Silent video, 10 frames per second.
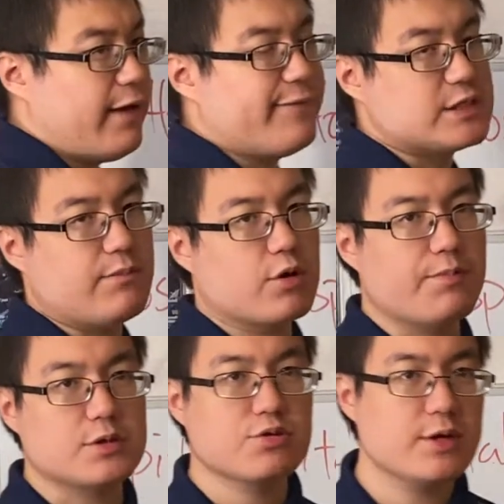If it's a
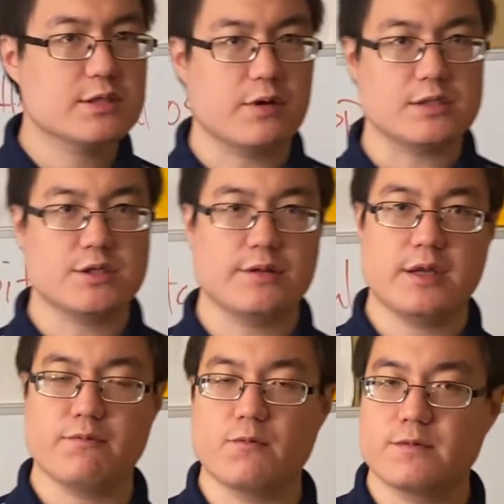multiple choice question,
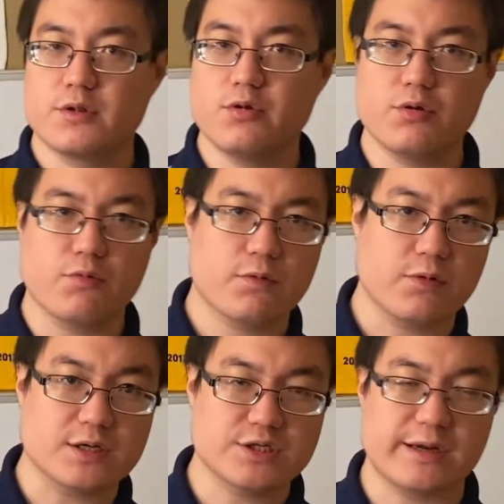then do the
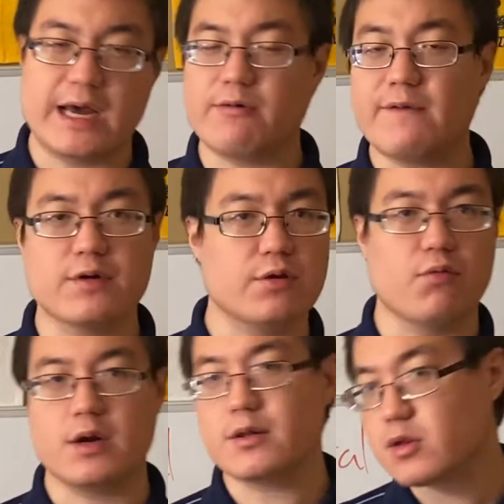question however you
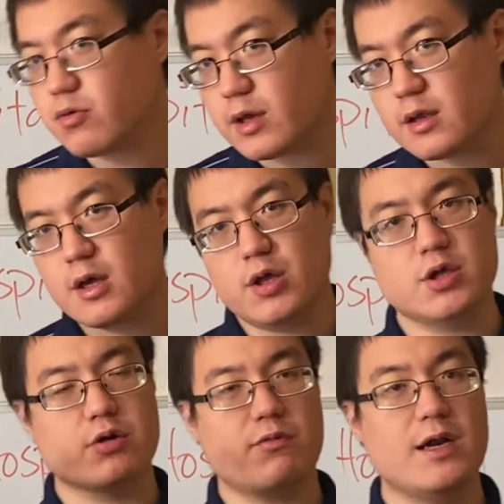want to do it.
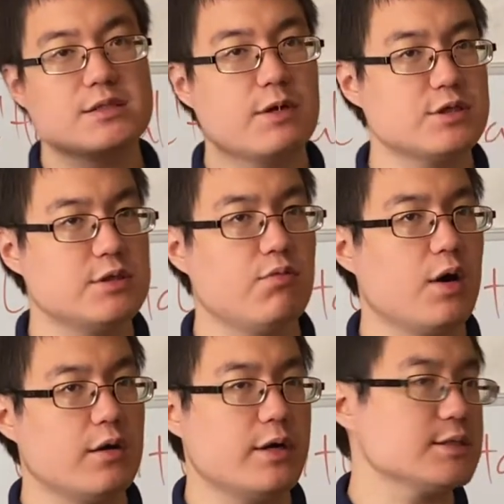You can write as much as you
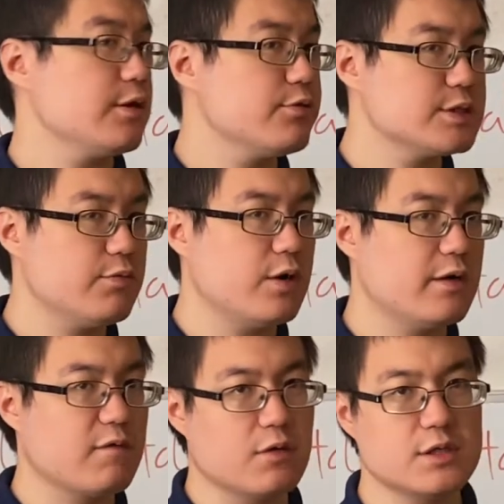want or as little as you
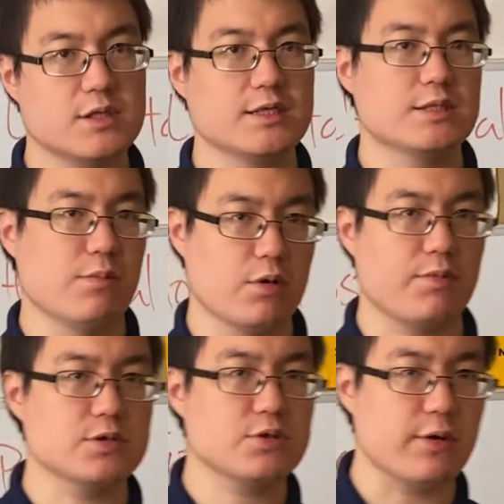want, of course, because it's
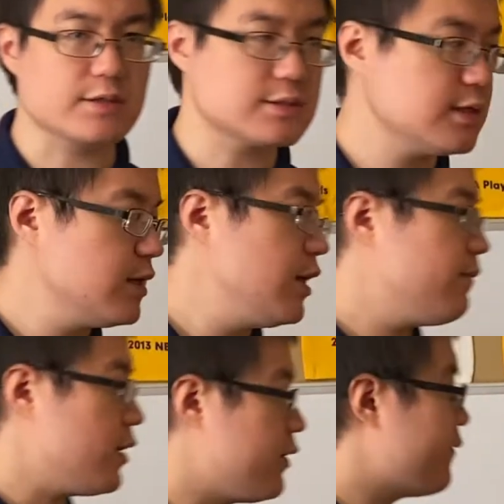multiple choice.
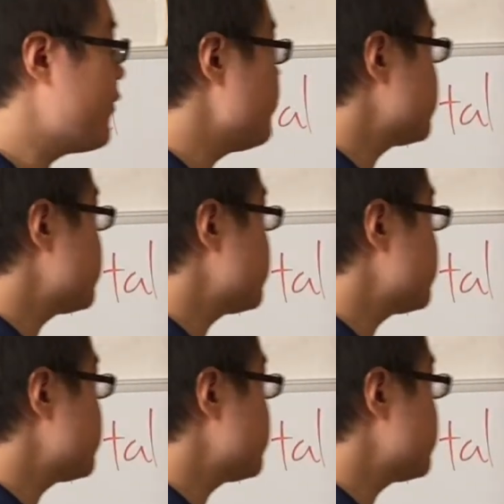But on a free